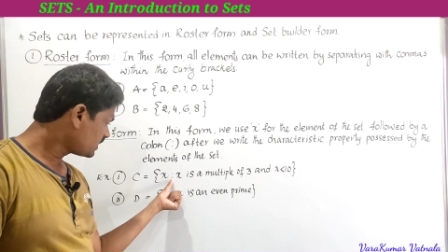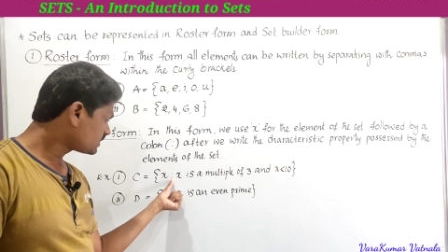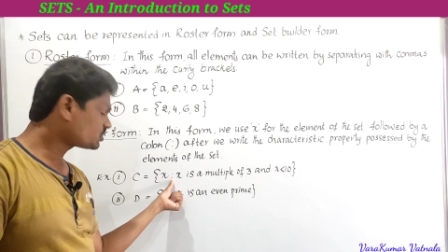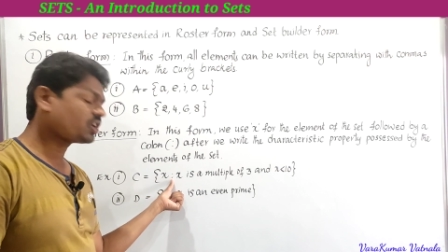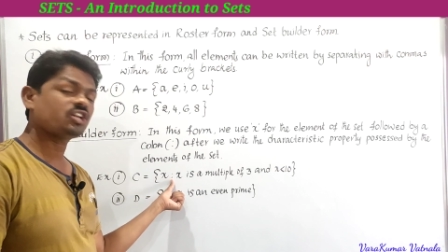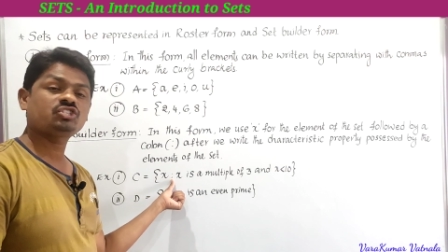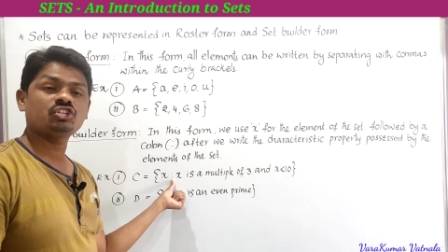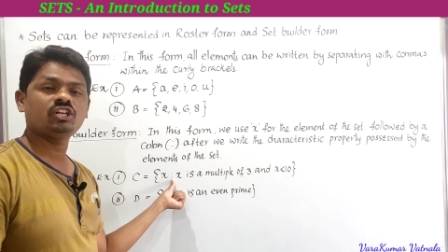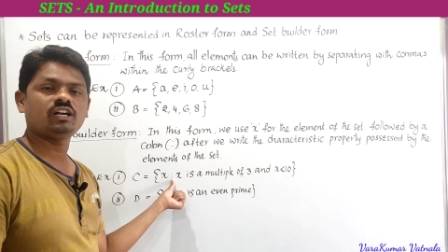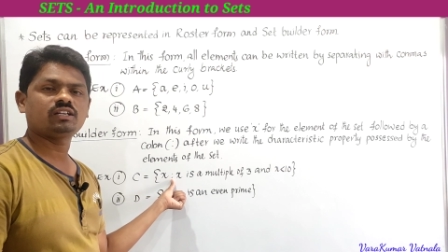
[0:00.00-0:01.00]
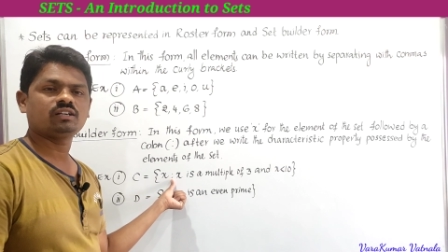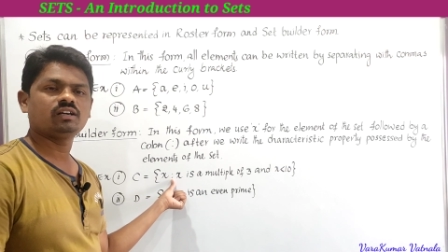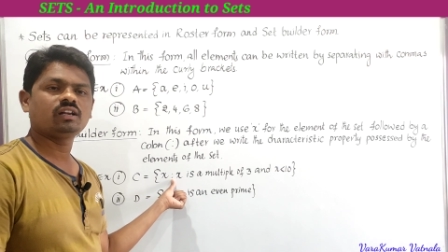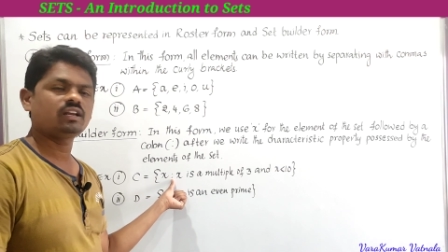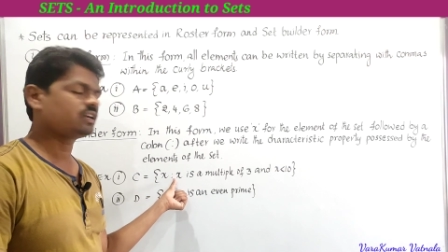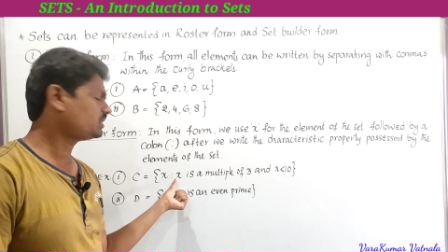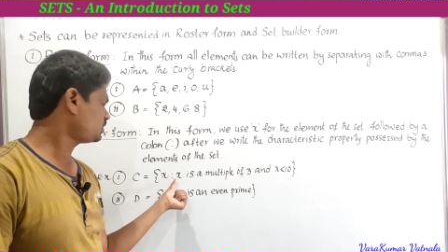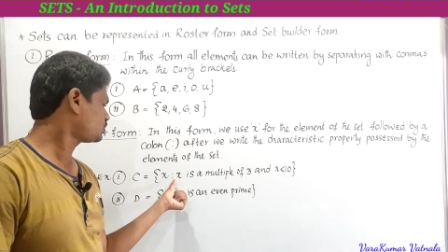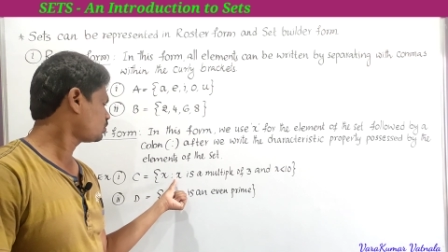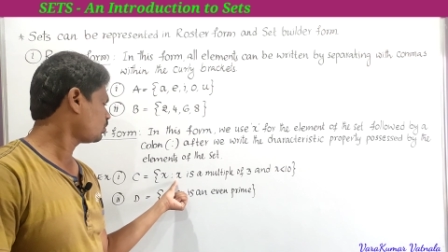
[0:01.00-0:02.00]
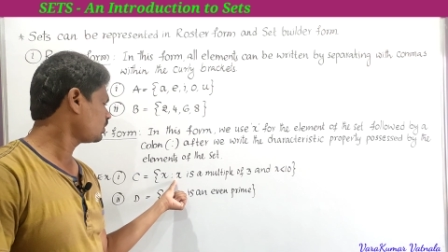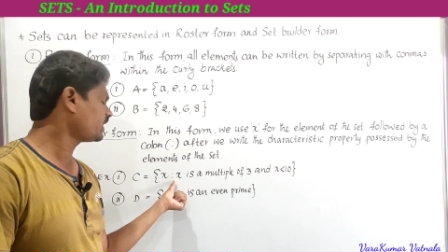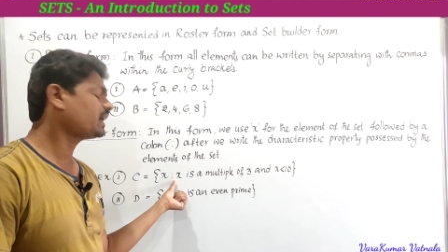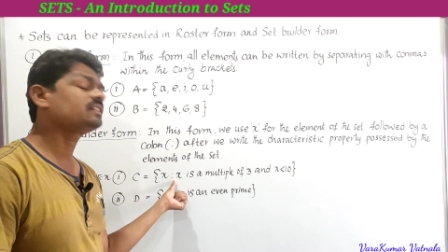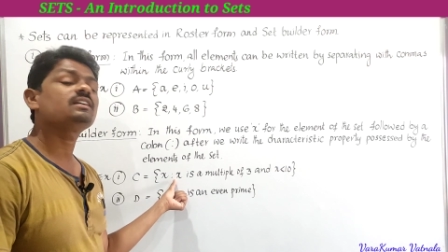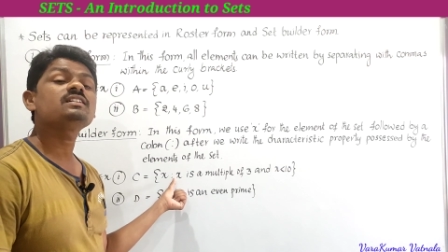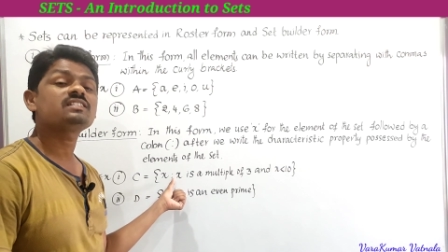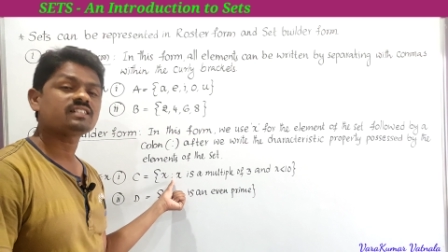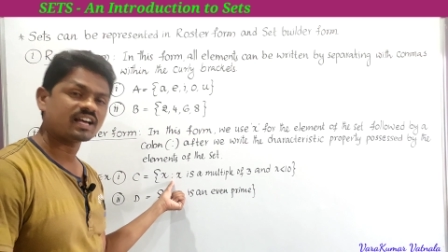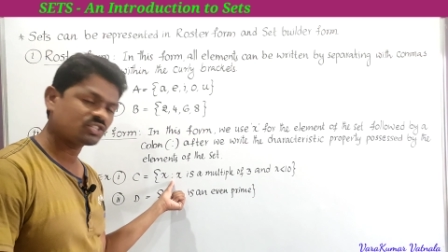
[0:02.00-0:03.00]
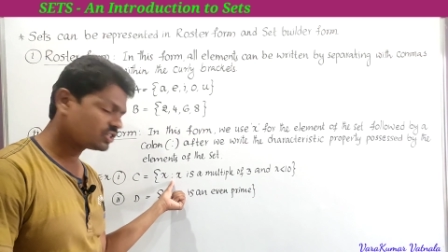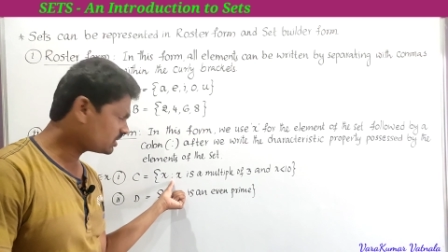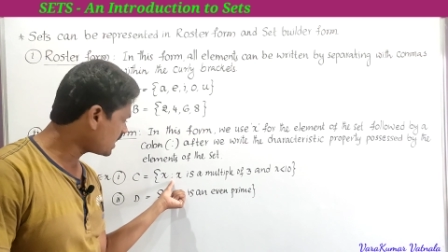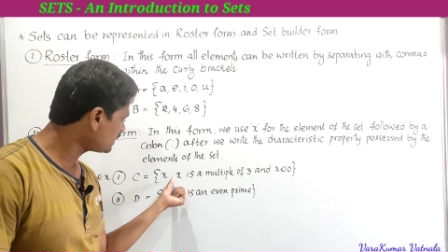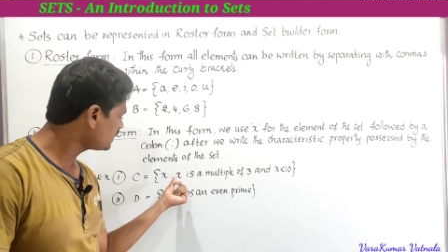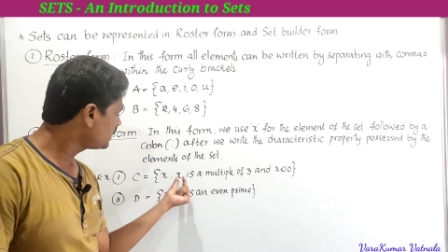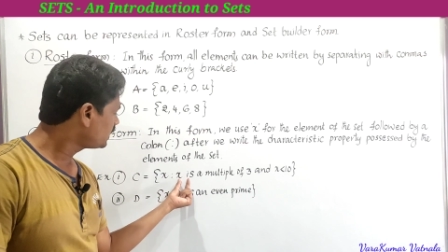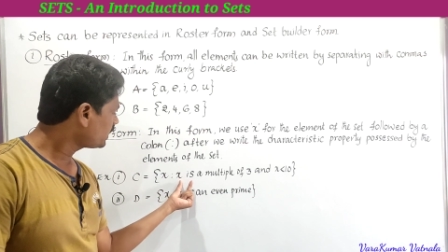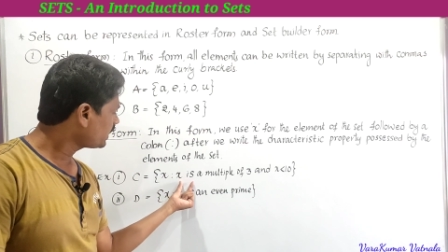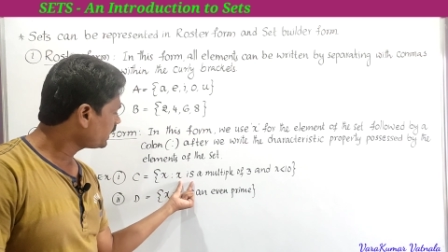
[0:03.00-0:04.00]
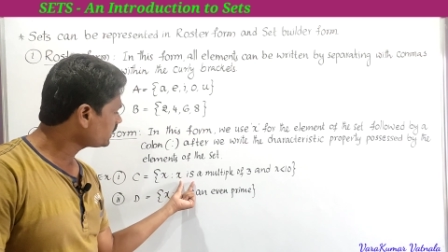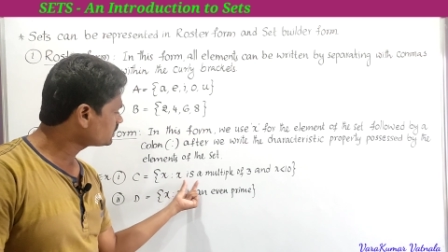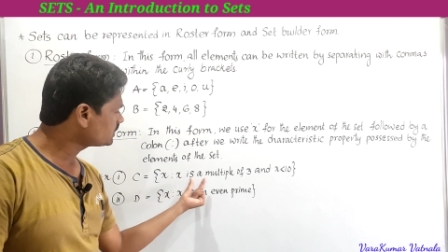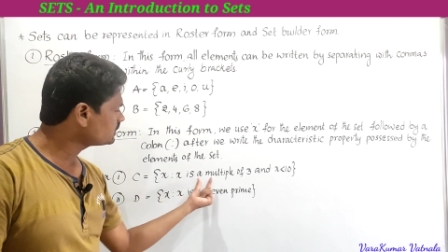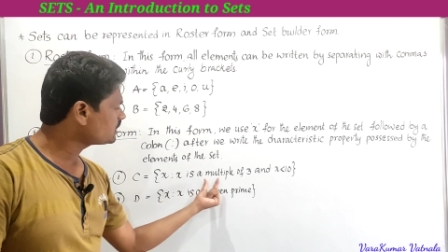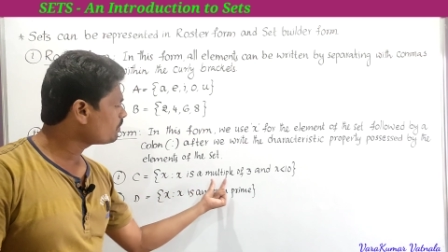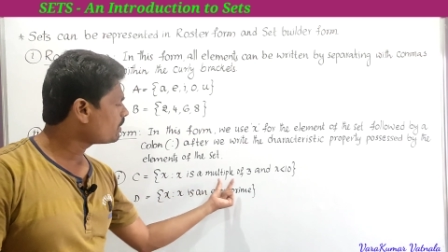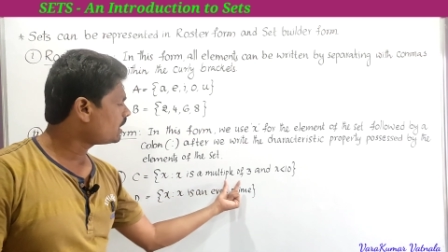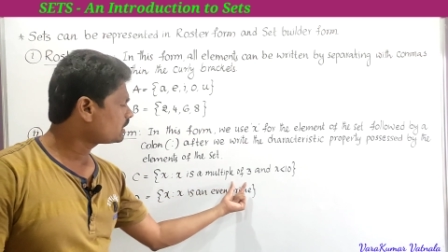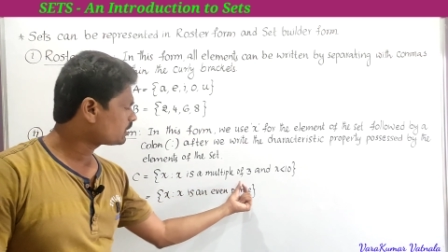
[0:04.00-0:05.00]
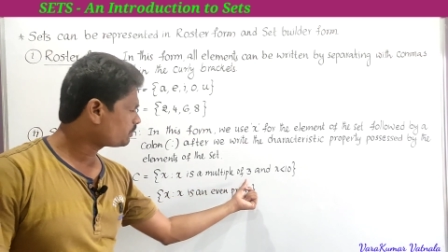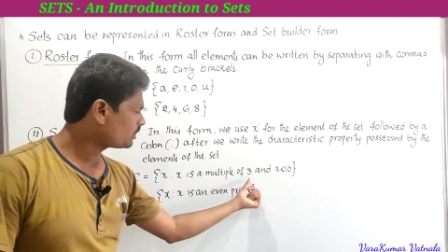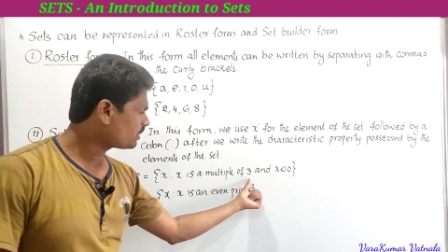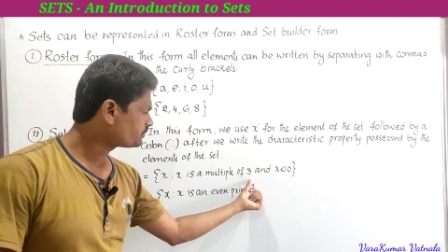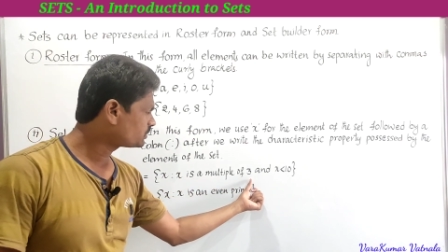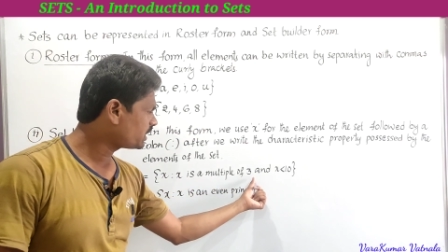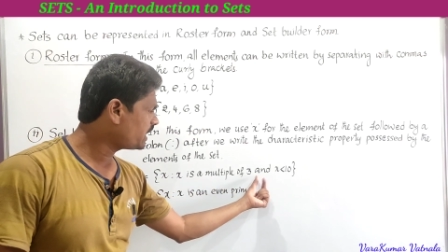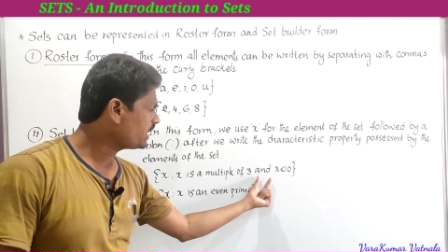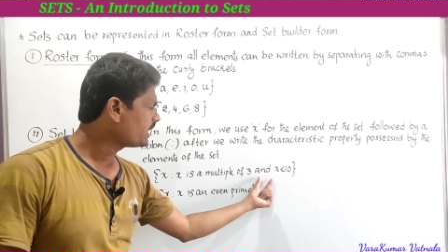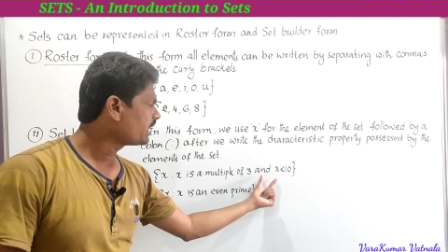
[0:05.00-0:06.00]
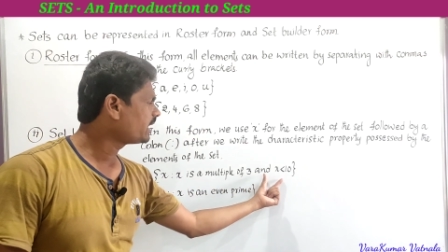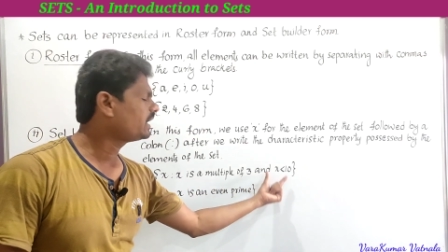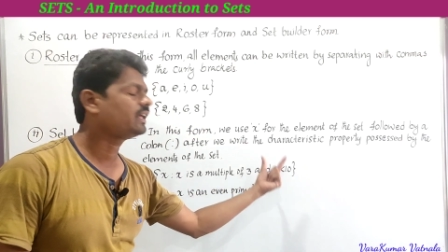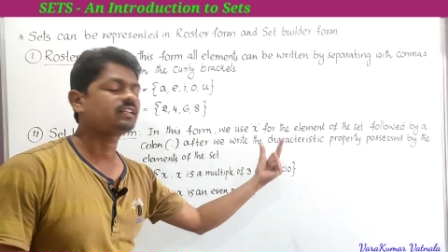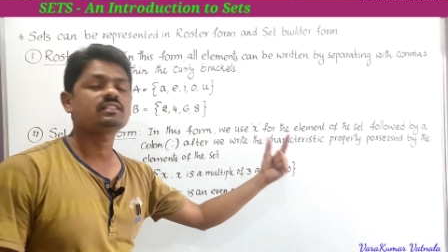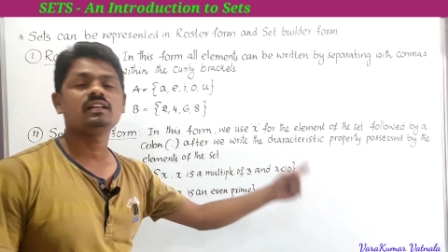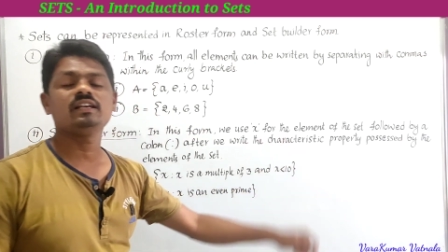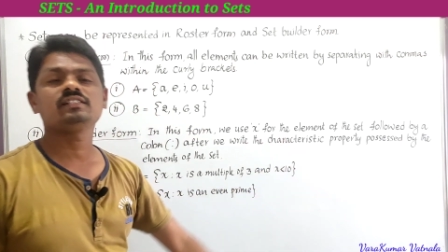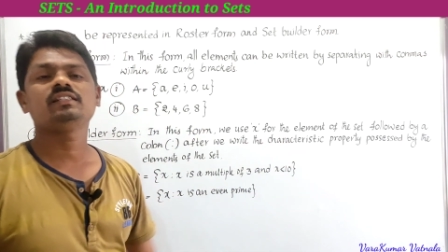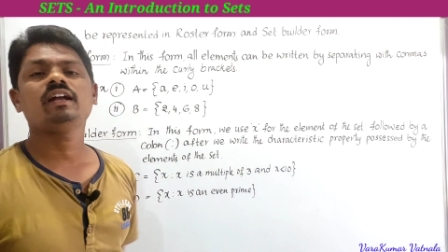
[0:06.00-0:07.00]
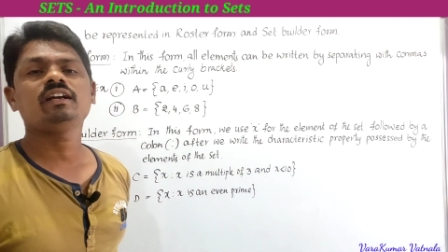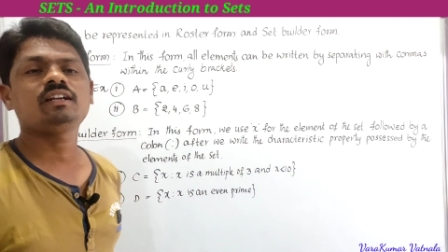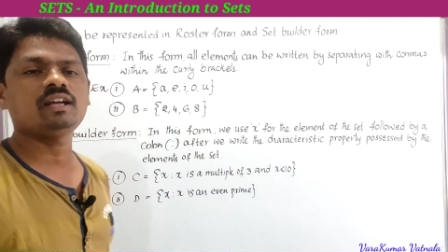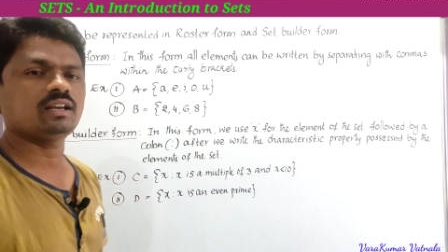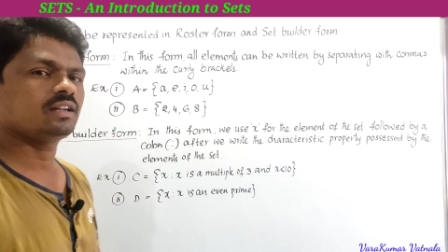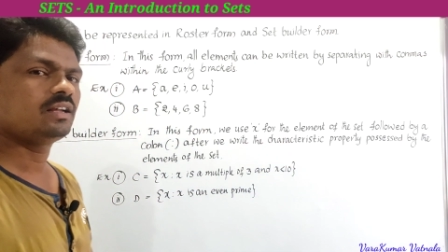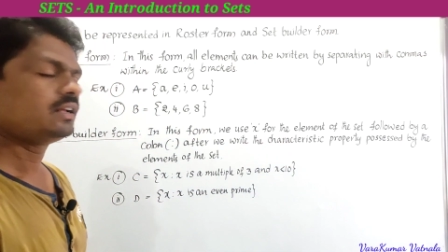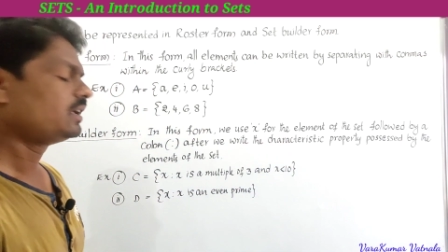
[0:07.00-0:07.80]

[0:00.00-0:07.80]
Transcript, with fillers: such that read this colon as such that x is a multiple of 3 and x less than 10